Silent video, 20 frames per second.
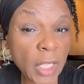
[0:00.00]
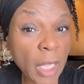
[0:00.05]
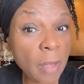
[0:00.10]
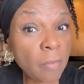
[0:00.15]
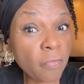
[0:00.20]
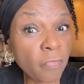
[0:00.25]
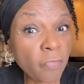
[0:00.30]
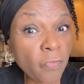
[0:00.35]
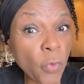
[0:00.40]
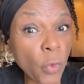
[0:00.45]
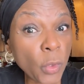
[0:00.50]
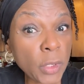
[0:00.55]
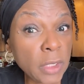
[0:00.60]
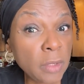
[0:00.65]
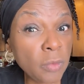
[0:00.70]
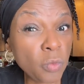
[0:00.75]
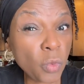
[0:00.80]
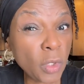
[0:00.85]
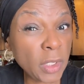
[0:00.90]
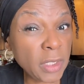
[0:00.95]
I'm
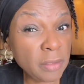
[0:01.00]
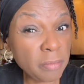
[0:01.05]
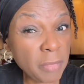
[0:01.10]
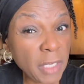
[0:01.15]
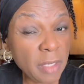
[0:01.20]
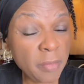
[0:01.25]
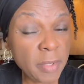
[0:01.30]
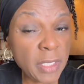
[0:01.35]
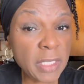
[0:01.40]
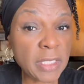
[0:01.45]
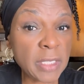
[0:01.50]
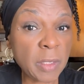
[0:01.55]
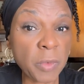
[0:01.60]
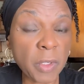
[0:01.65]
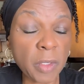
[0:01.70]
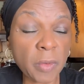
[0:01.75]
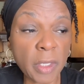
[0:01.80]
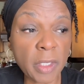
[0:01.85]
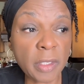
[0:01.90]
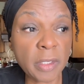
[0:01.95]
41, maybe,
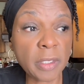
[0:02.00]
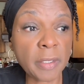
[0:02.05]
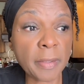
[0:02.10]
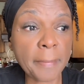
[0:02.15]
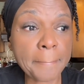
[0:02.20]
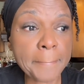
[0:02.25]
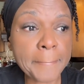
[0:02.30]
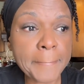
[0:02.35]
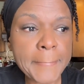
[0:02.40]
somewhere around there.